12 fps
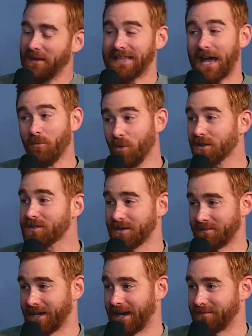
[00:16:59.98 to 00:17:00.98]
But that worked
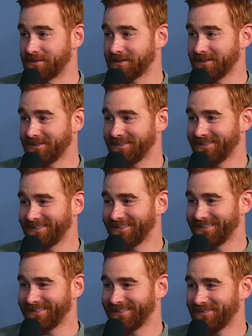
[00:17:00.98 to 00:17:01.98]
sometimes. I
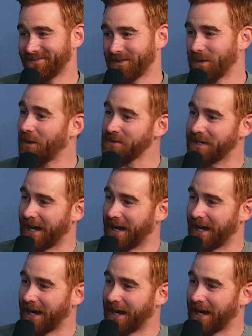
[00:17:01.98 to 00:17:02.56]
guess. For those